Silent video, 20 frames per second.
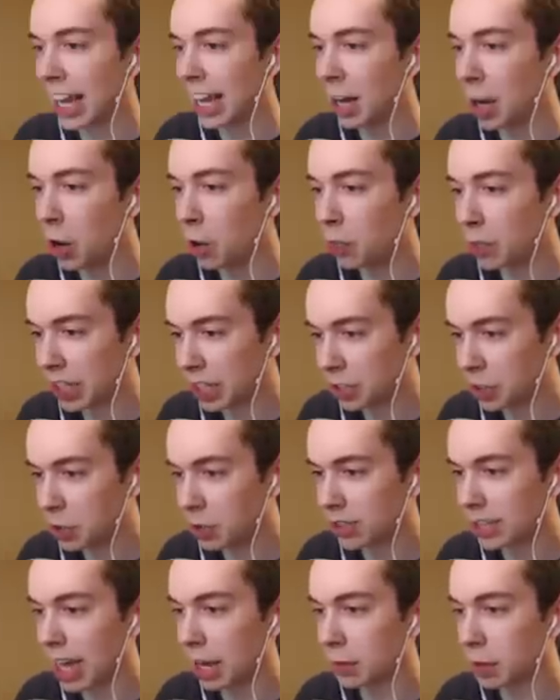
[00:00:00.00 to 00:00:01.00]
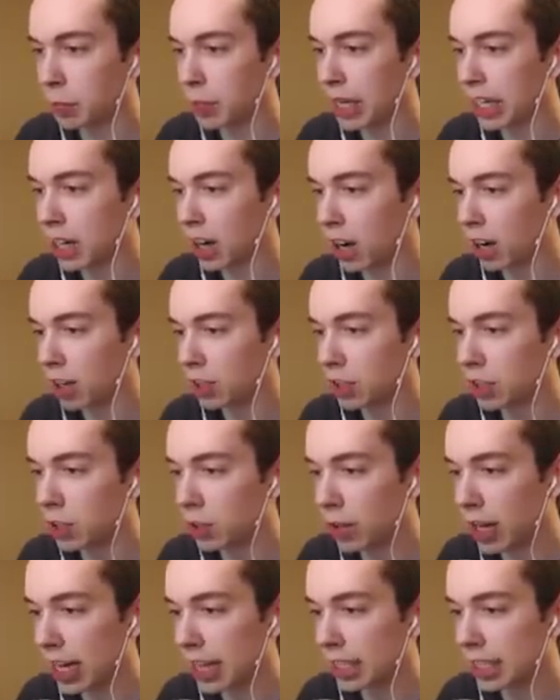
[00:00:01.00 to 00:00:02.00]
Hello, Pikachu. It's time to pick on
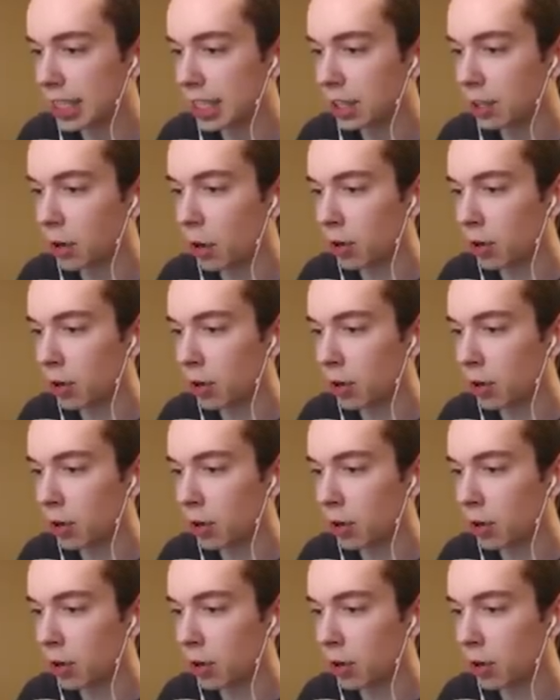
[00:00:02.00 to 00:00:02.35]
you and kill.